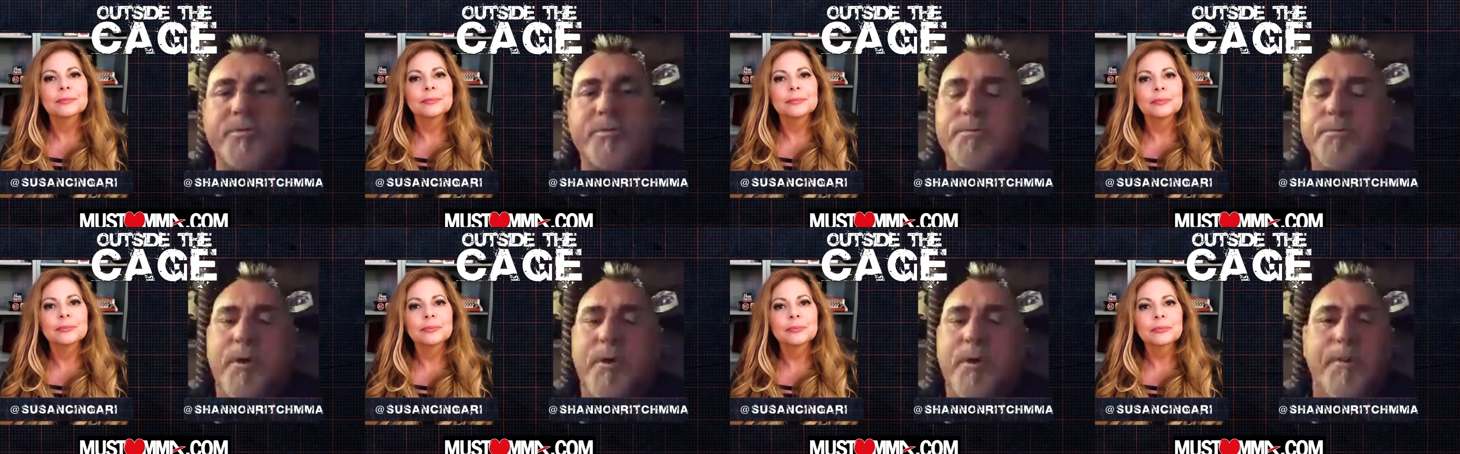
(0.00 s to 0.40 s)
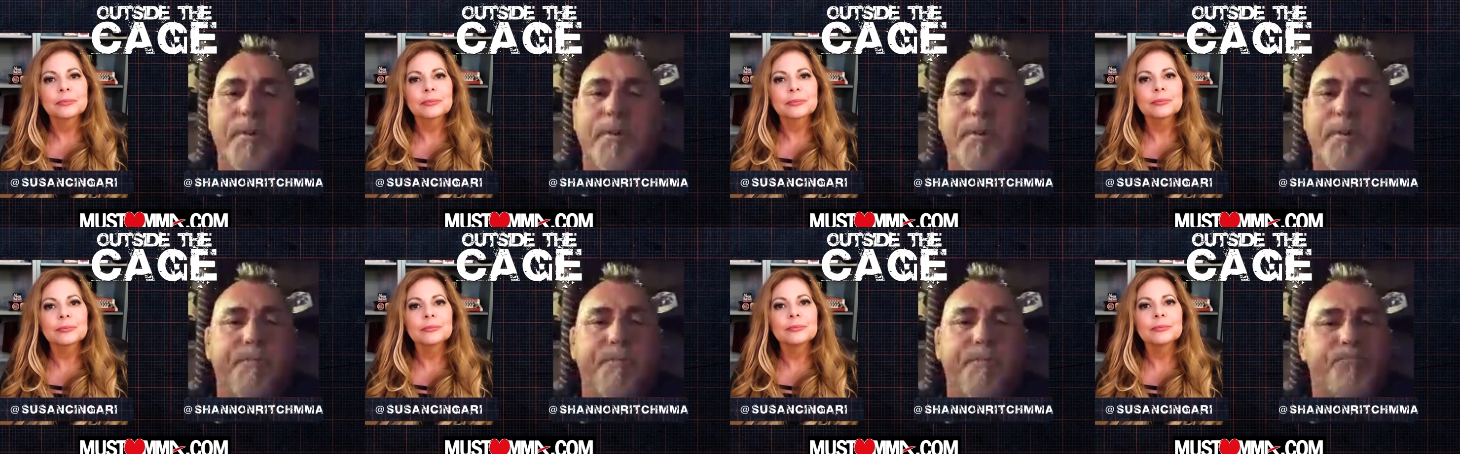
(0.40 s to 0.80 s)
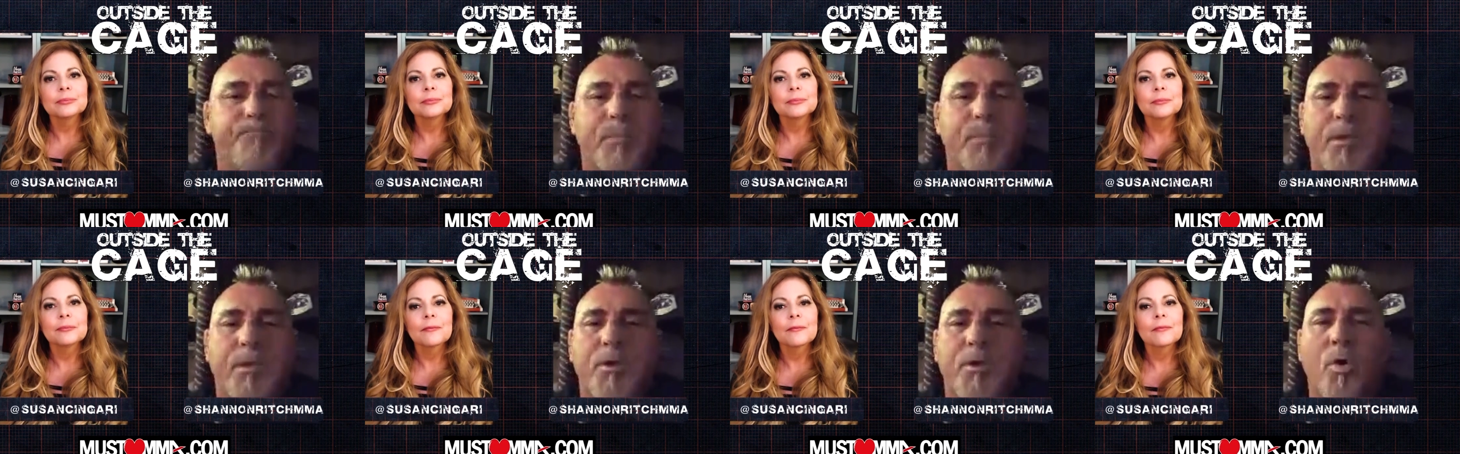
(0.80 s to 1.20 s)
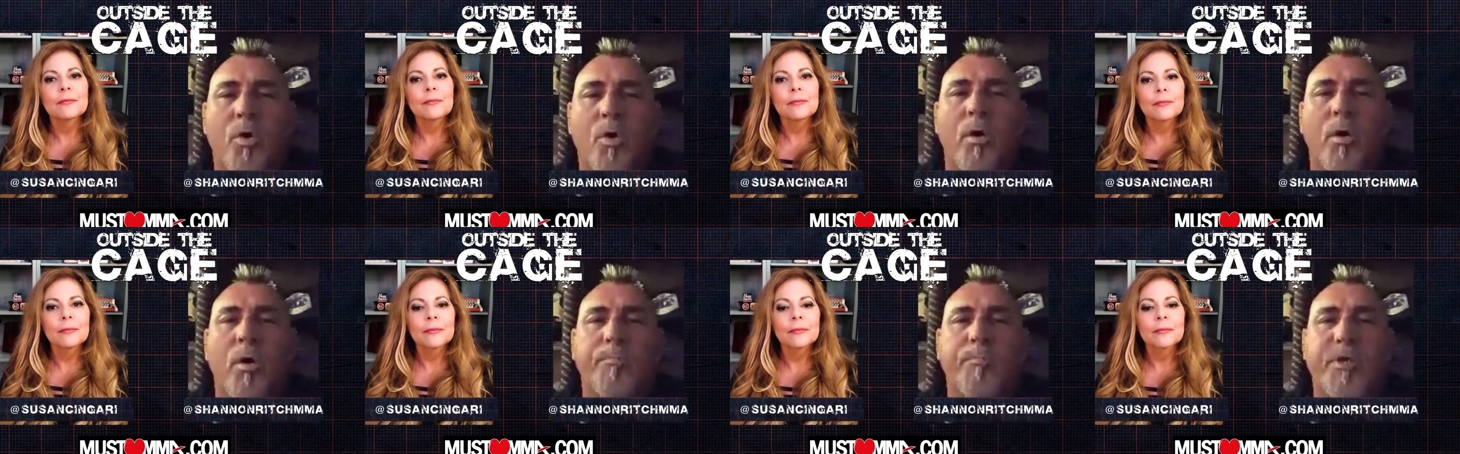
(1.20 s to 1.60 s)
Speaker 1: great, uh, great things.
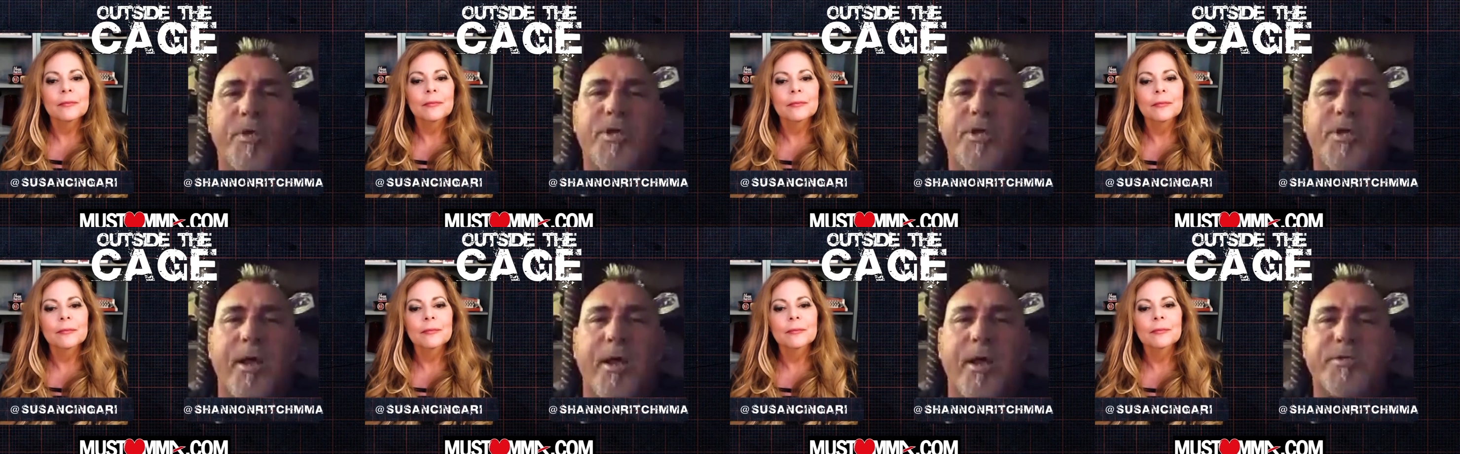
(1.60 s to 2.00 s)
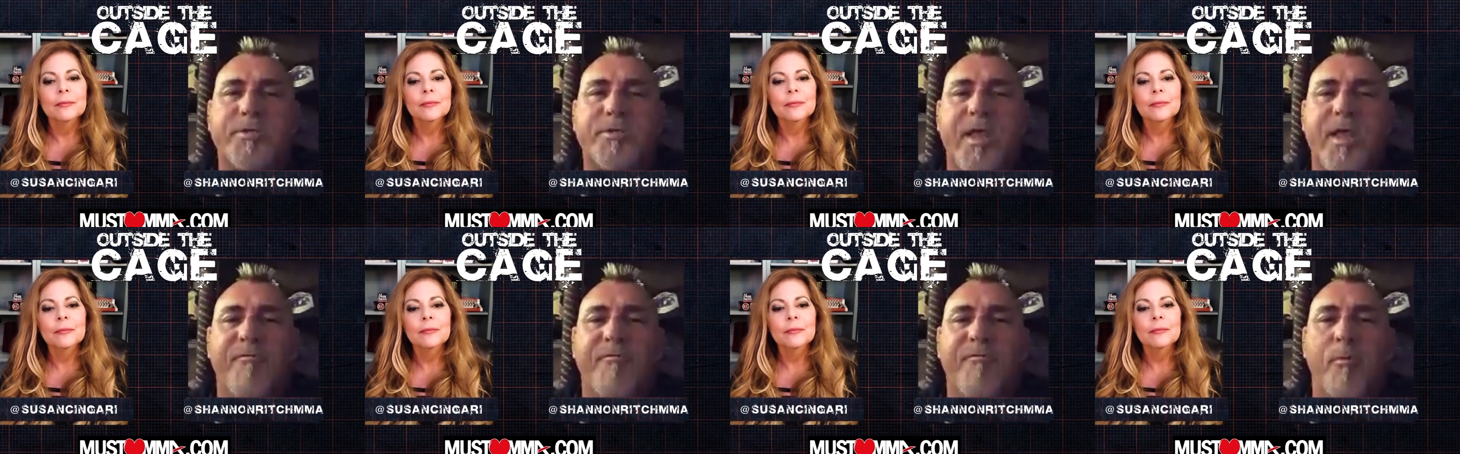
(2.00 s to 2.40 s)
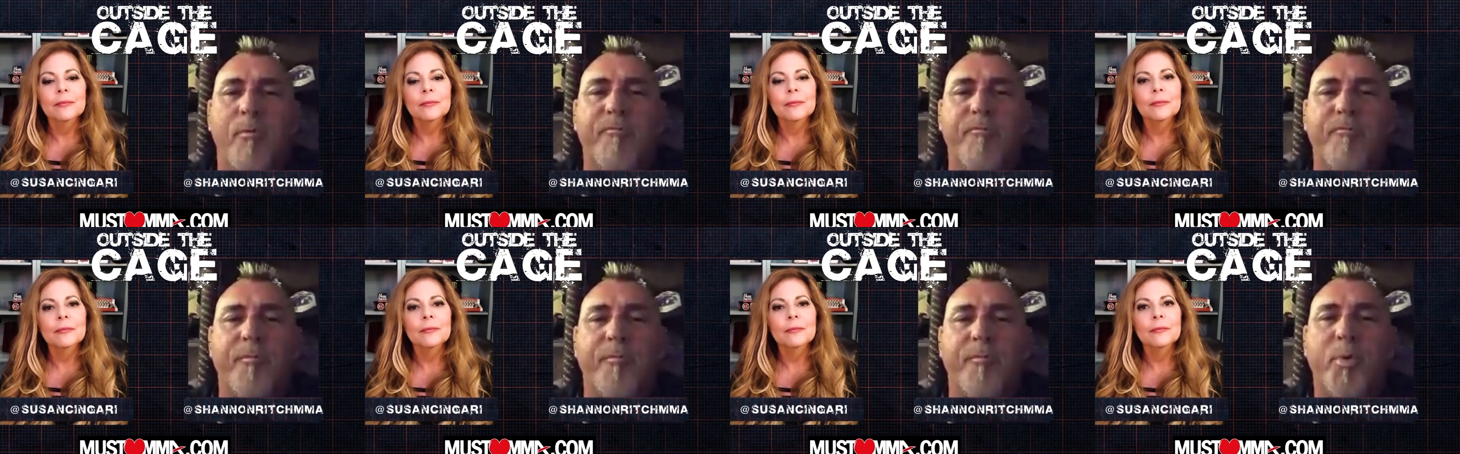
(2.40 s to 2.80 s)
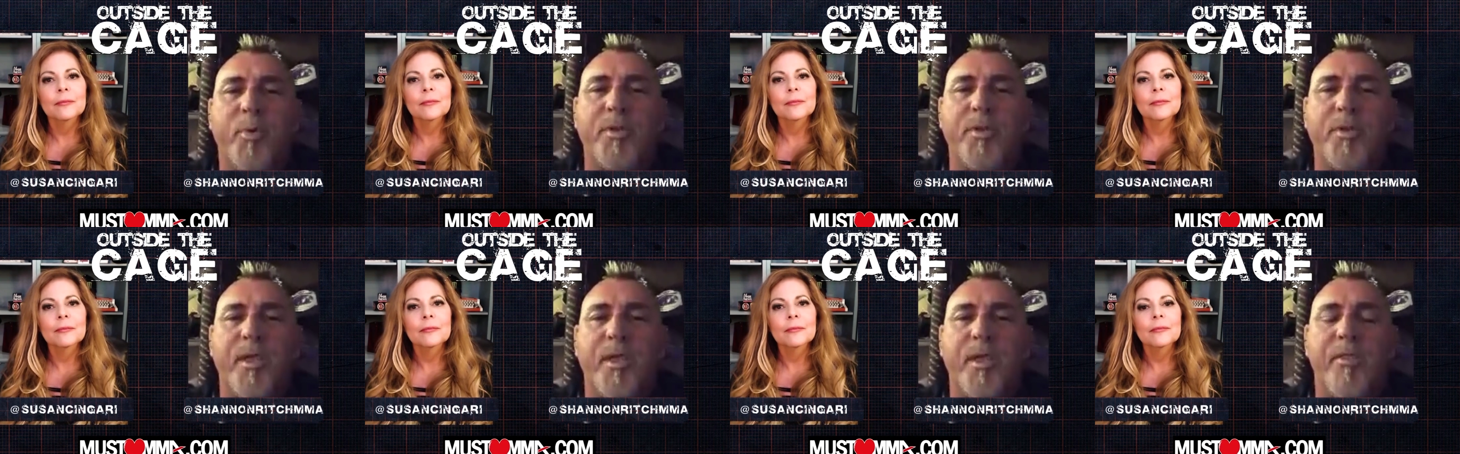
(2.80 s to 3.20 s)
Um, you know, big shout out to
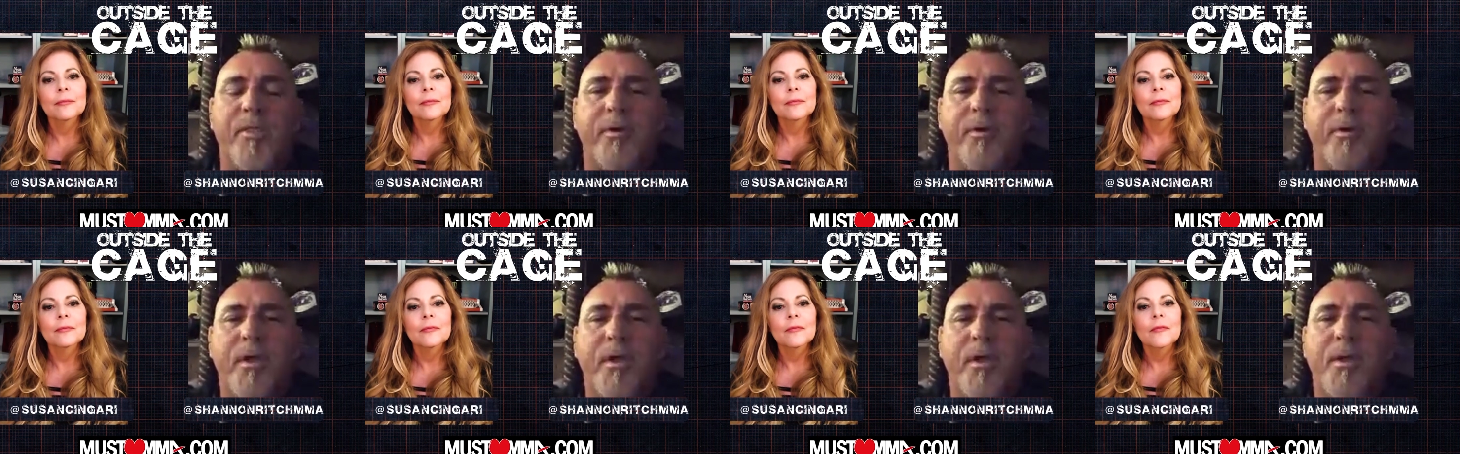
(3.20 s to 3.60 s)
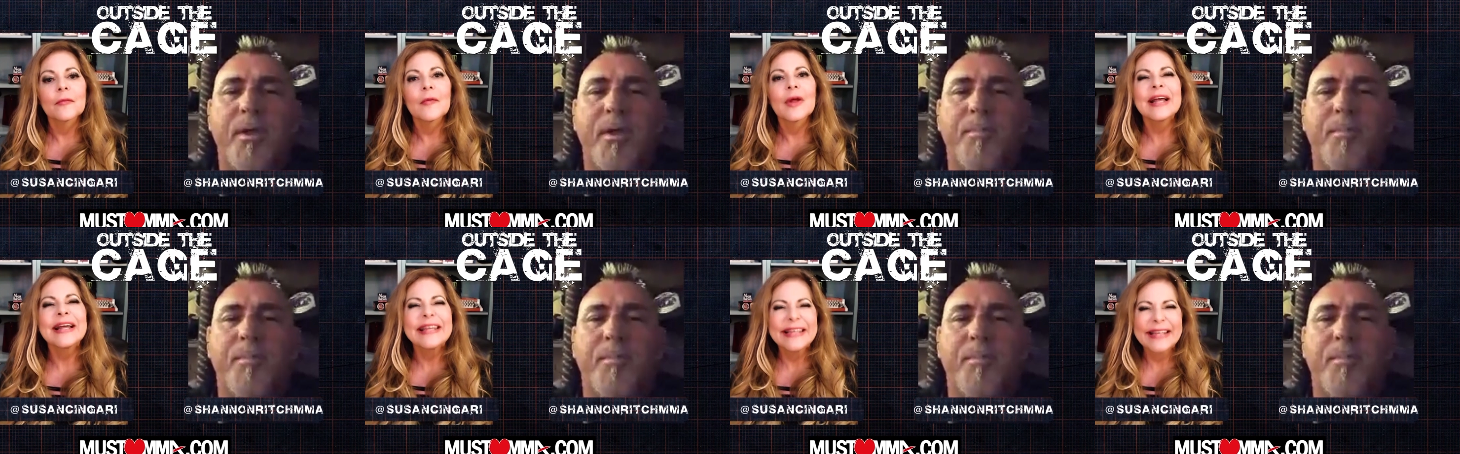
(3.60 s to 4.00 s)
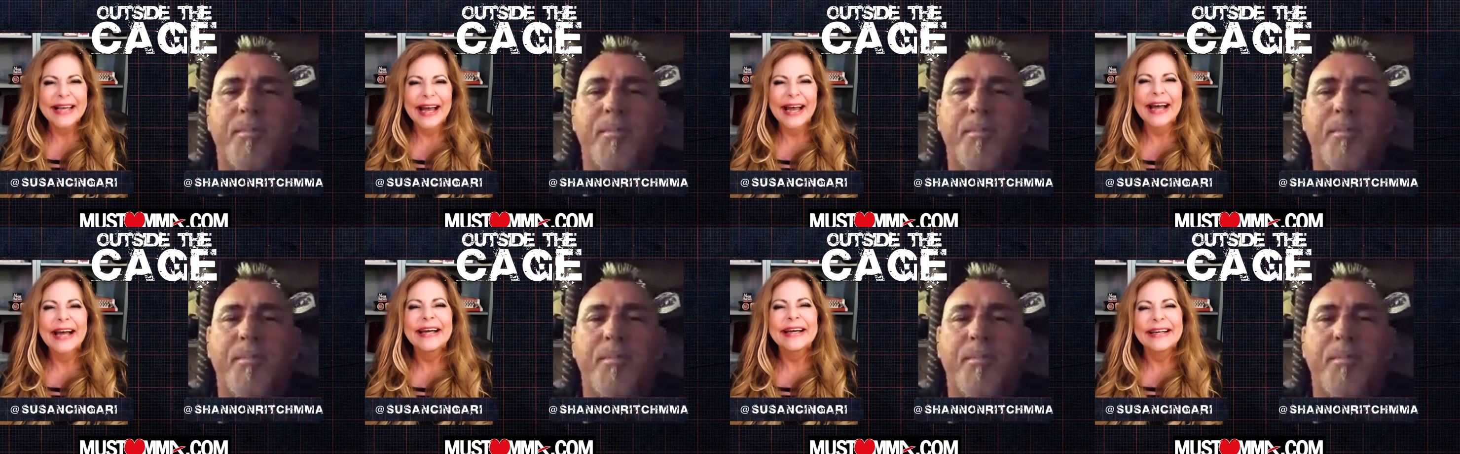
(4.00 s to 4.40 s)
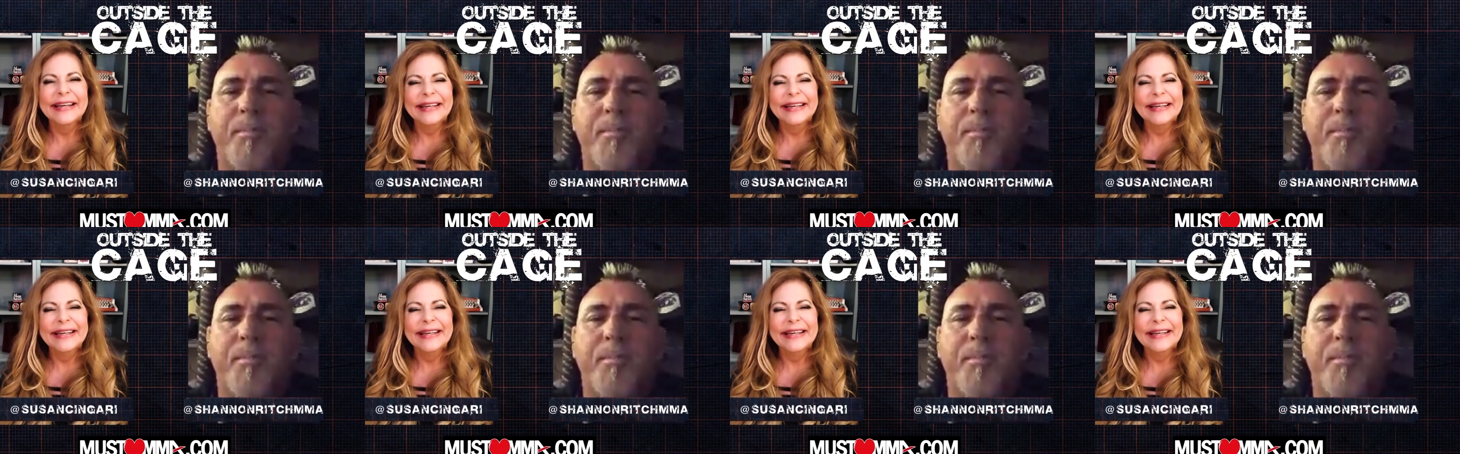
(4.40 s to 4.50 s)
Dave Feldman for putting together yeah.